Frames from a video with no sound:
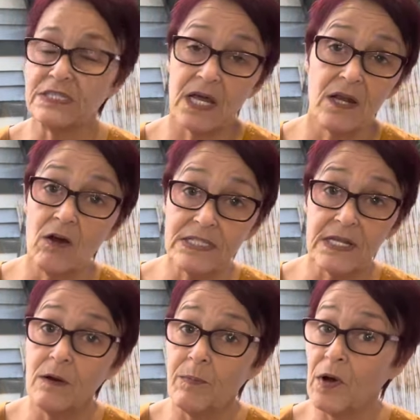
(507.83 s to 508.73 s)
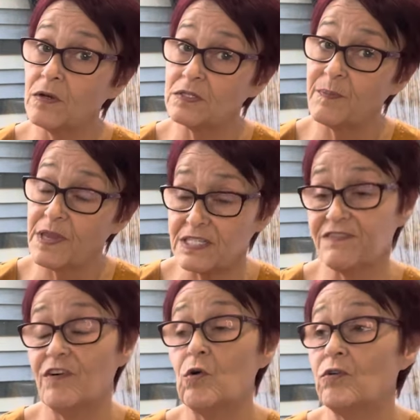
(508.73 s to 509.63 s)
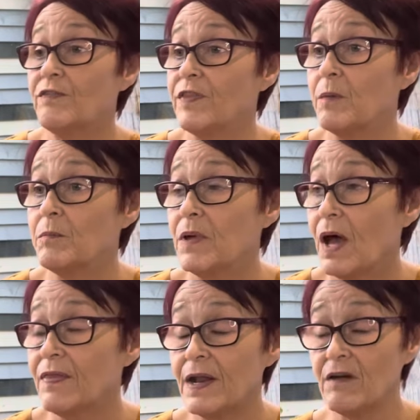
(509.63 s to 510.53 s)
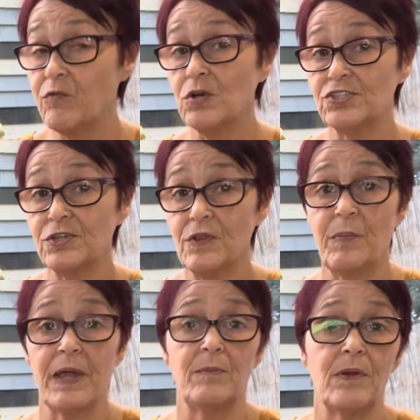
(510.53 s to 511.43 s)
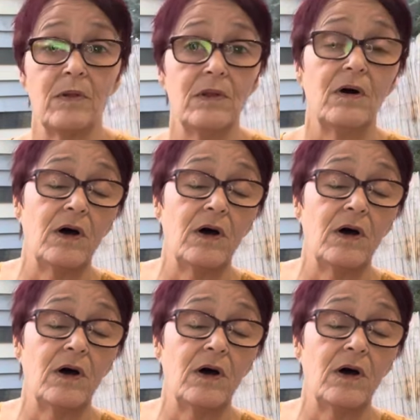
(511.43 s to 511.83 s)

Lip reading: They're nice little buttons, but there's 4 of them. And then I've watched other people